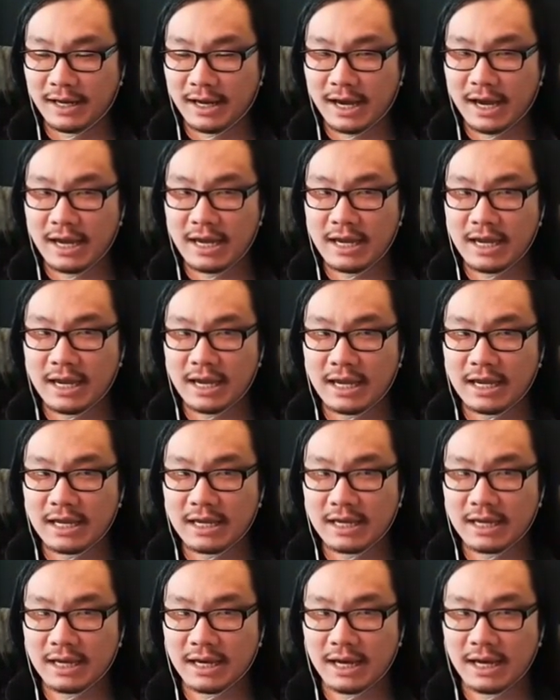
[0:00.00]
I
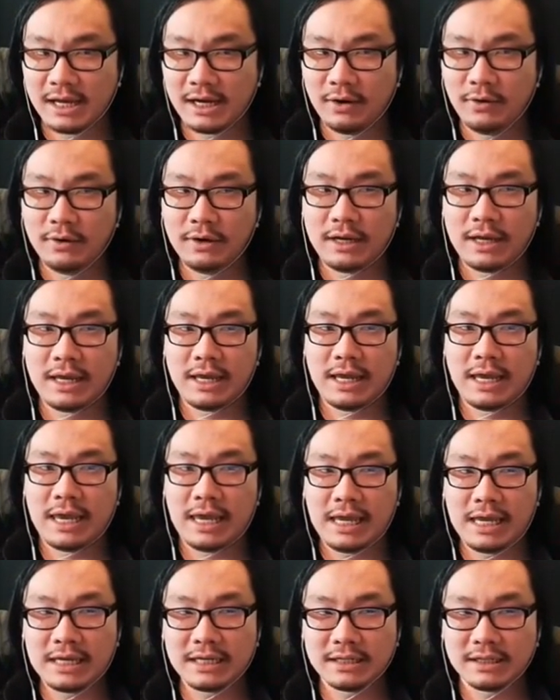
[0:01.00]
I don't
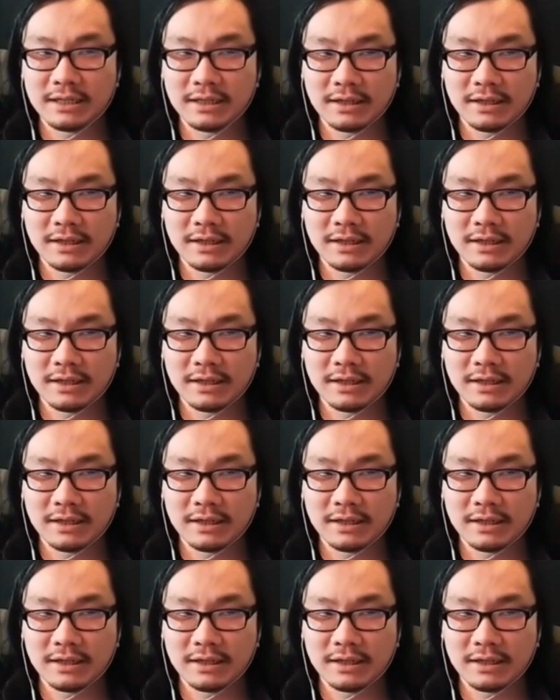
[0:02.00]
hate